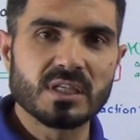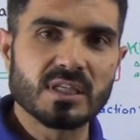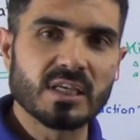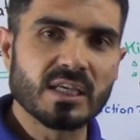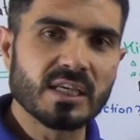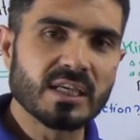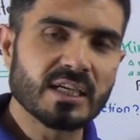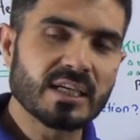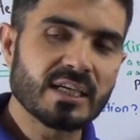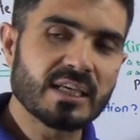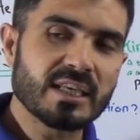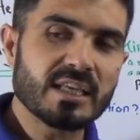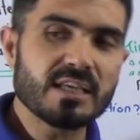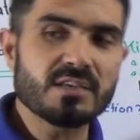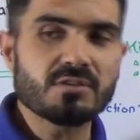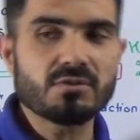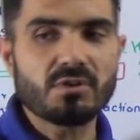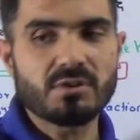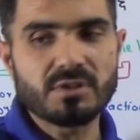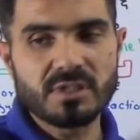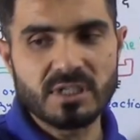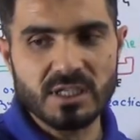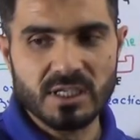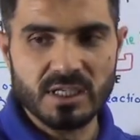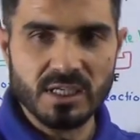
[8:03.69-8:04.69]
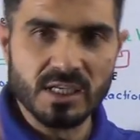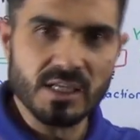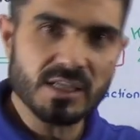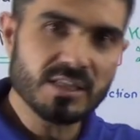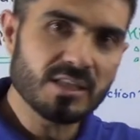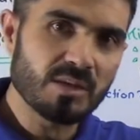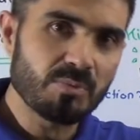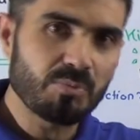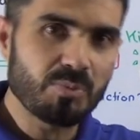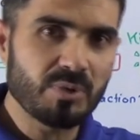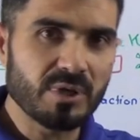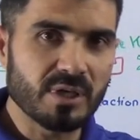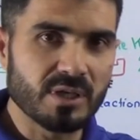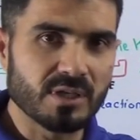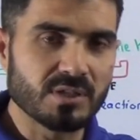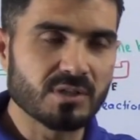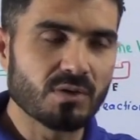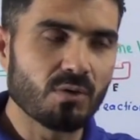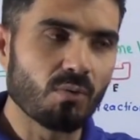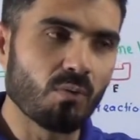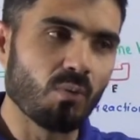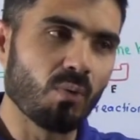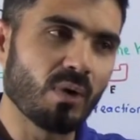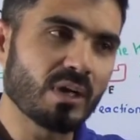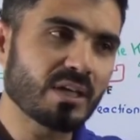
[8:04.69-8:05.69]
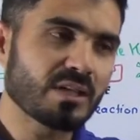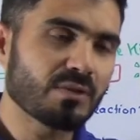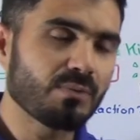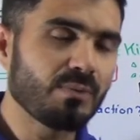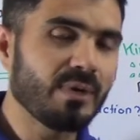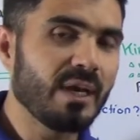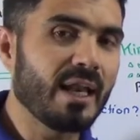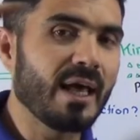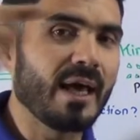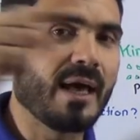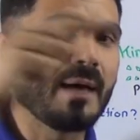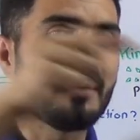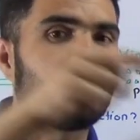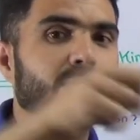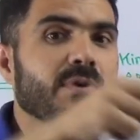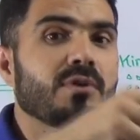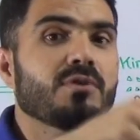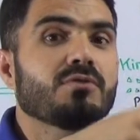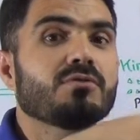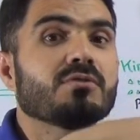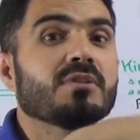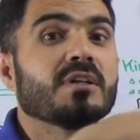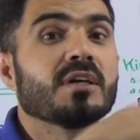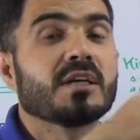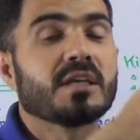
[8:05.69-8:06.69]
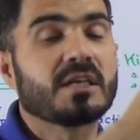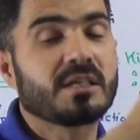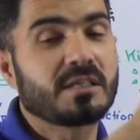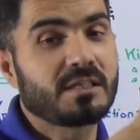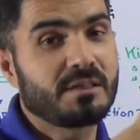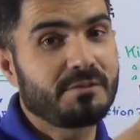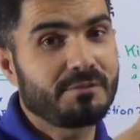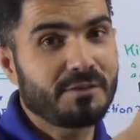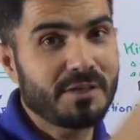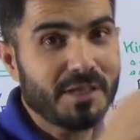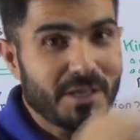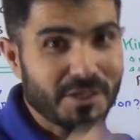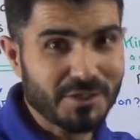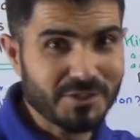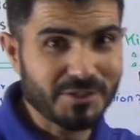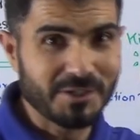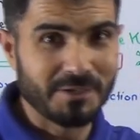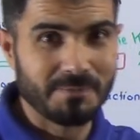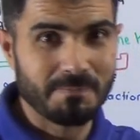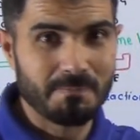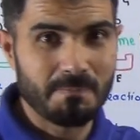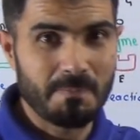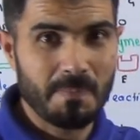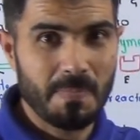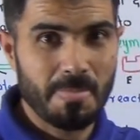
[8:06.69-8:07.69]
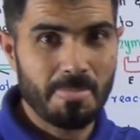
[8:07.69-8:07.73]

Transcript: increase or decrease the pH, what will happen to the rate of reaction?